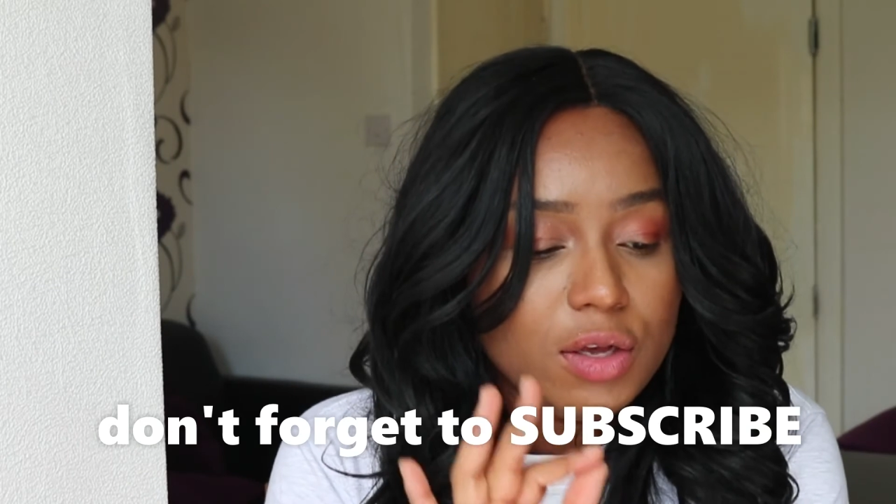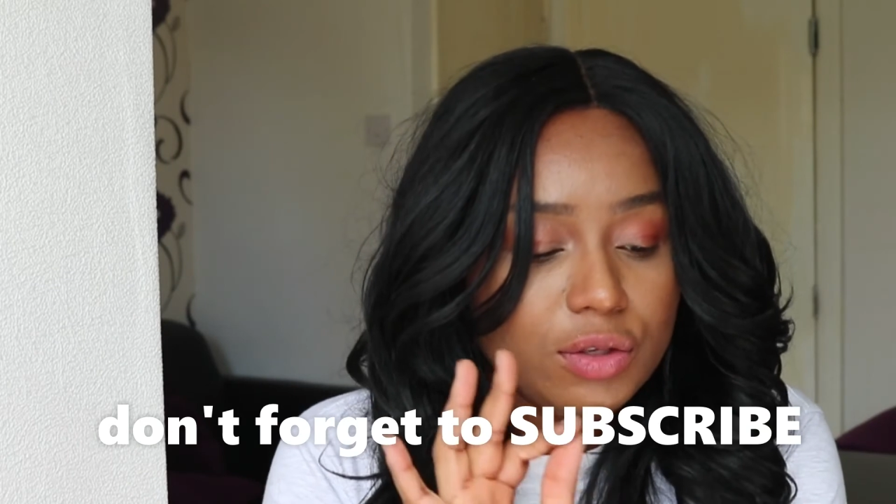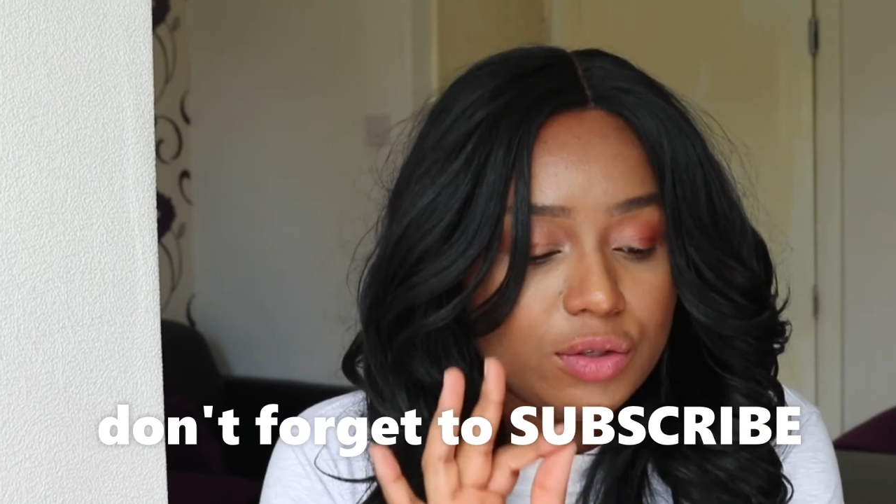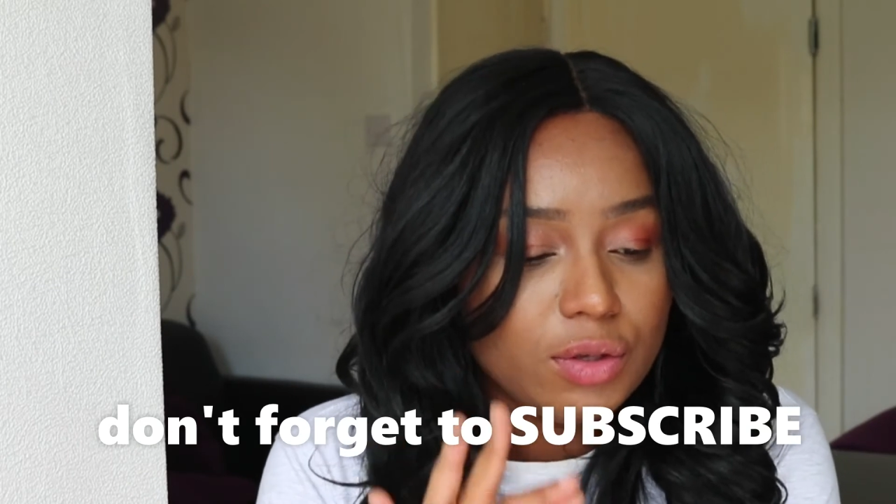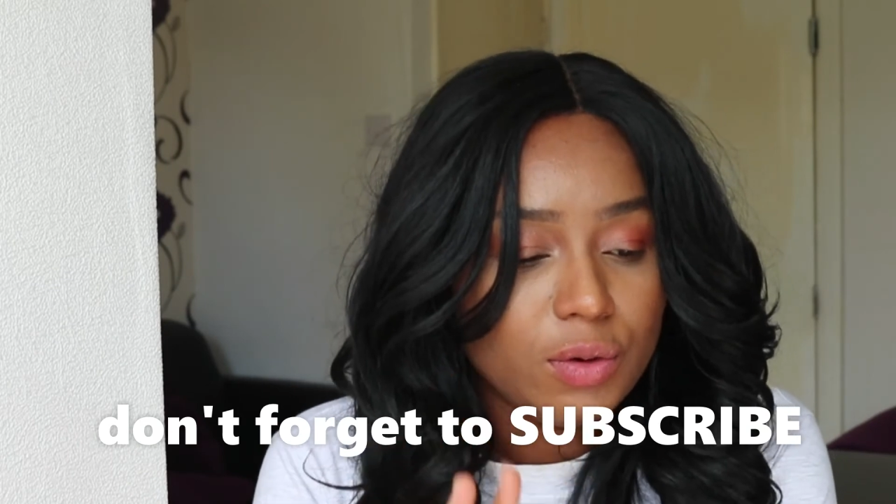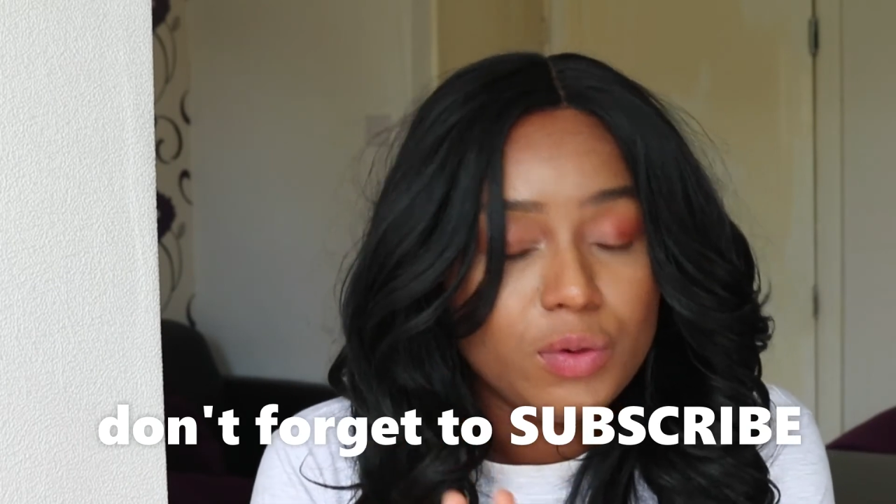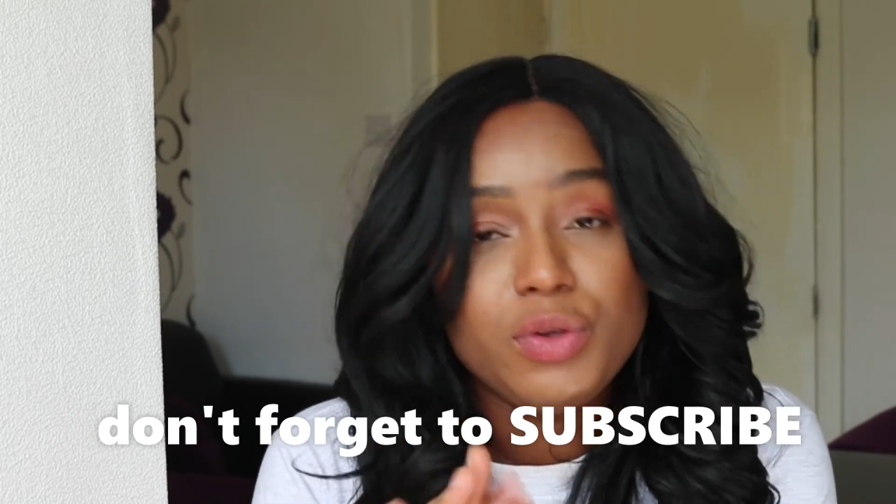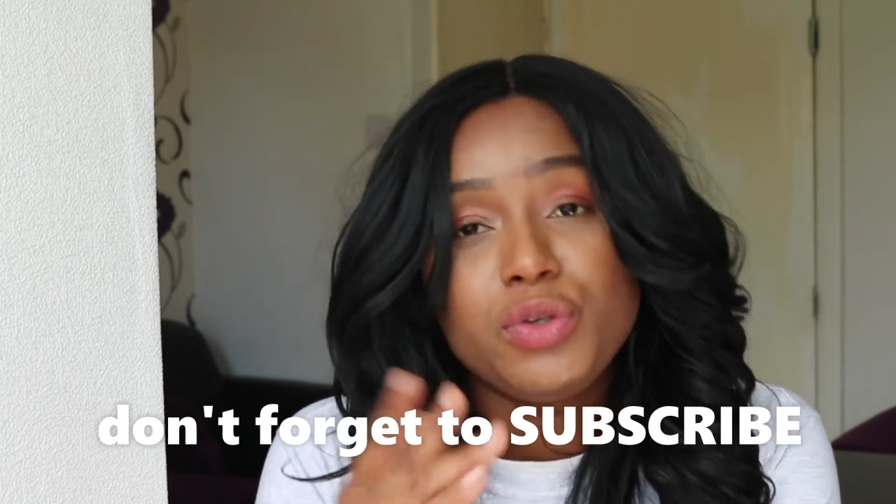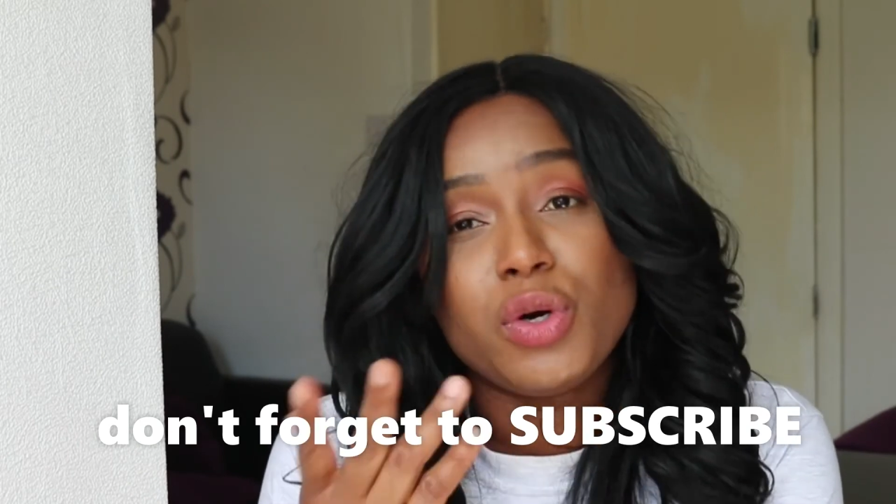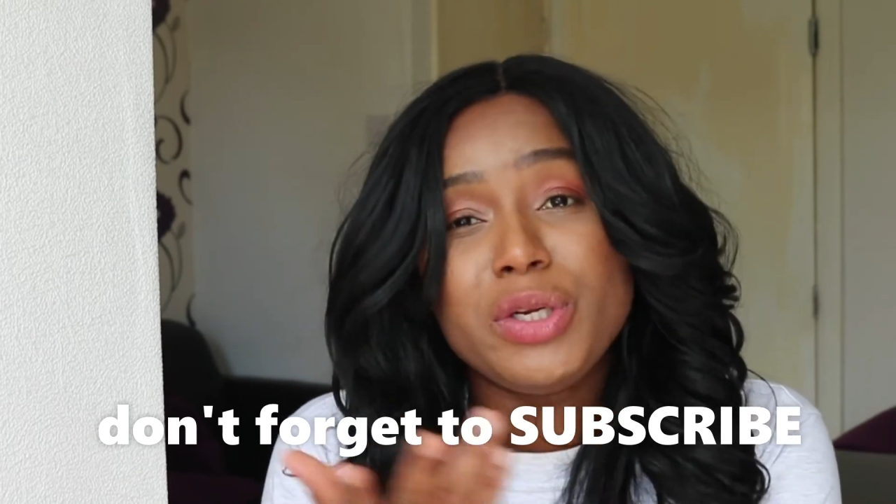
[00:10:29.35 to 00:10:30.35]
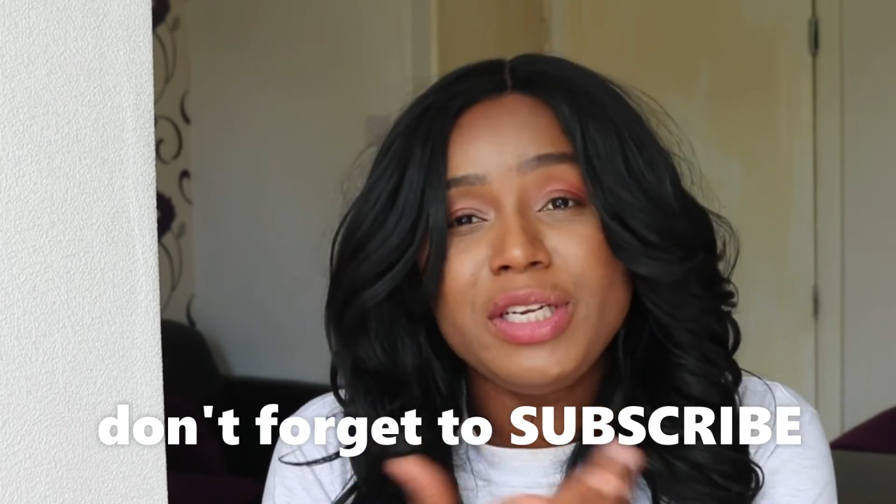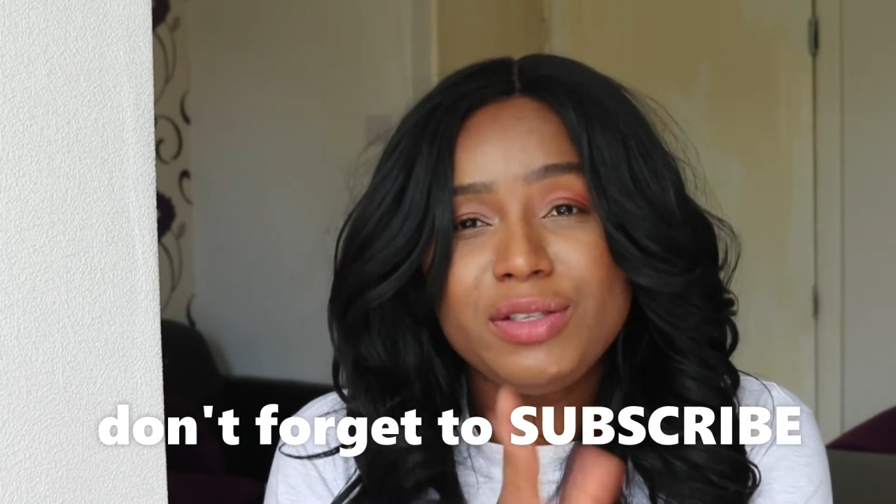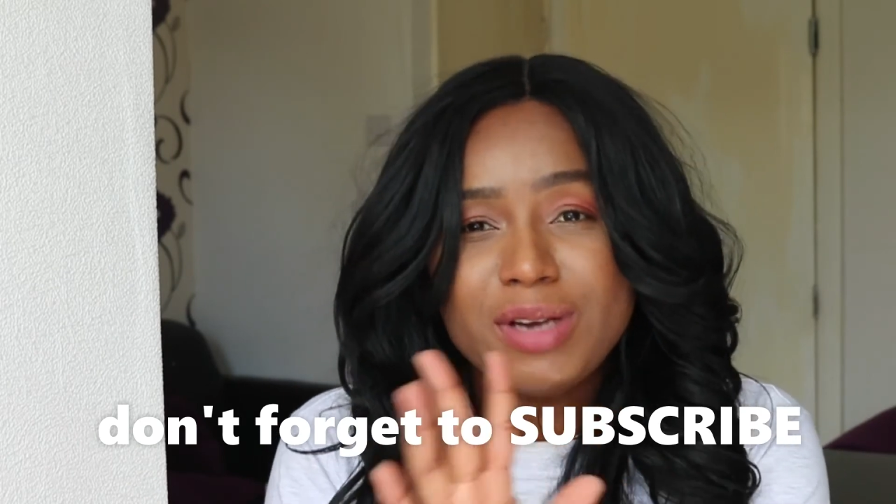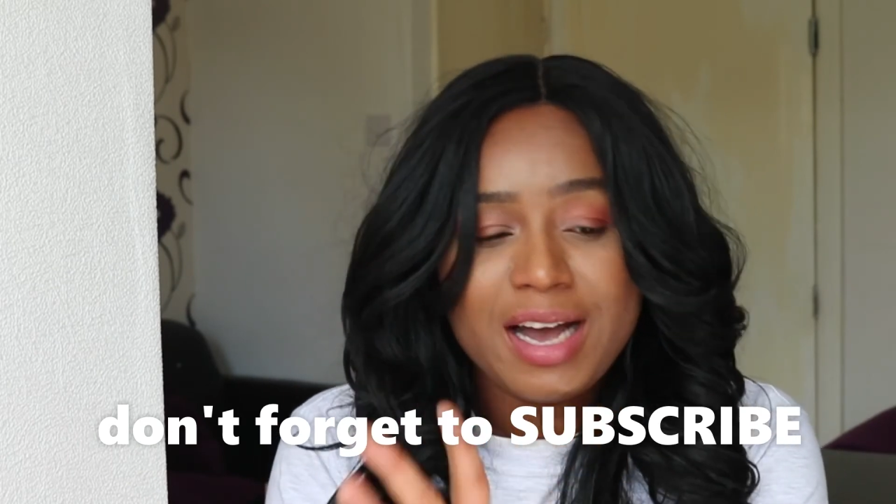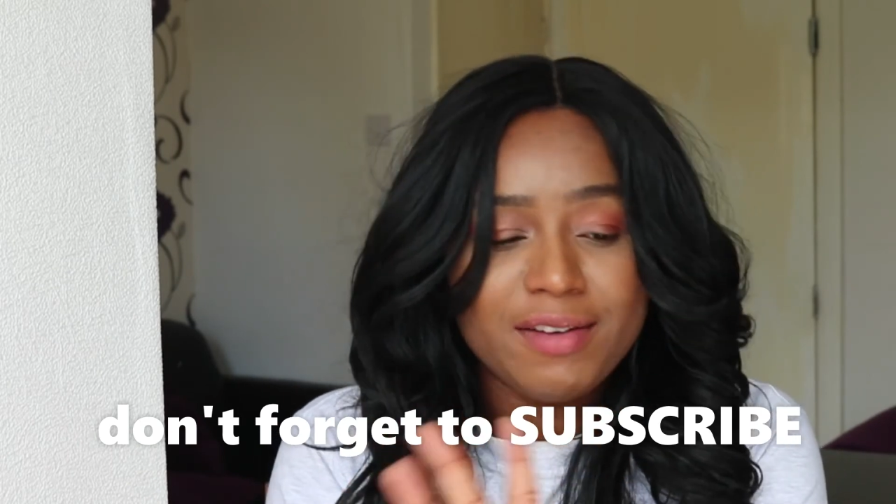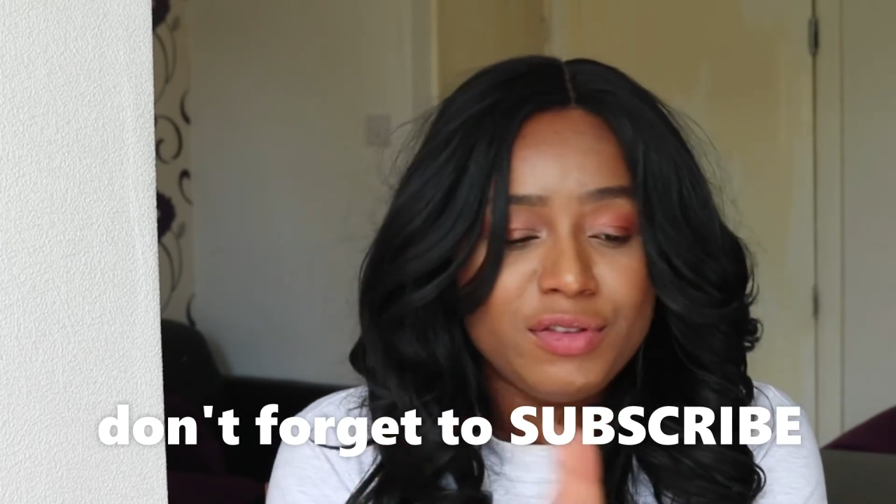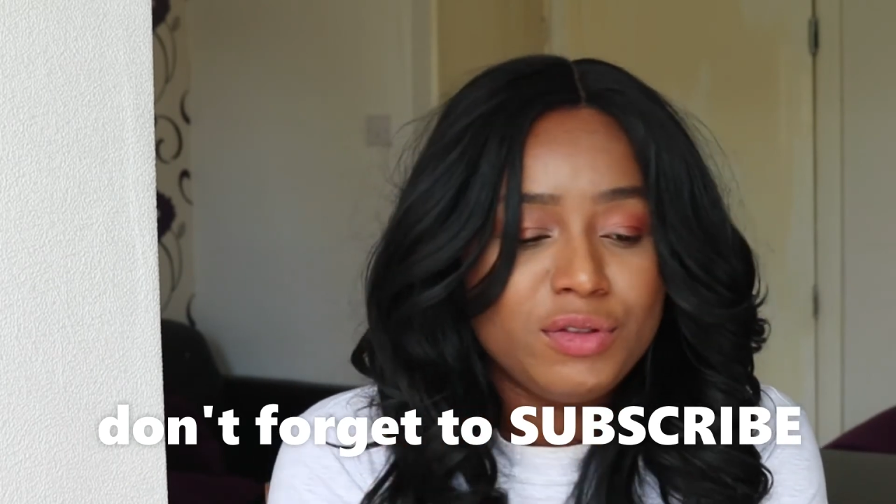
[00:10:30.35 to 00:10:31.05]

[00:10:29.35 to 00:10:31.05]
So you don't need to have